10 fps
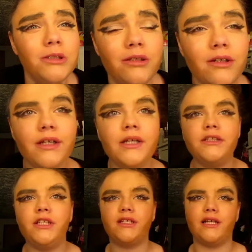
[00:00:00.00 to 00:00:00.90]
bad.
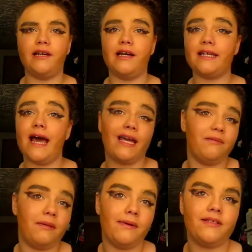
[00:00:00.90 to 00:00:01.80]
Just kidding, guys. I can
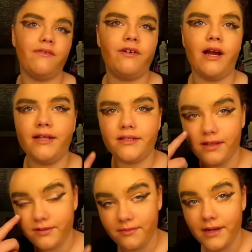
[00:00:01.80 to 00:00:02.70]
make myself cry, so
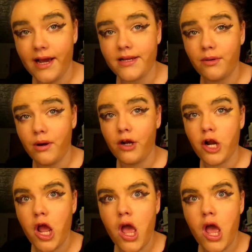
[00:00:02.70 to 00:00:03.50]
that's why my eyes are water.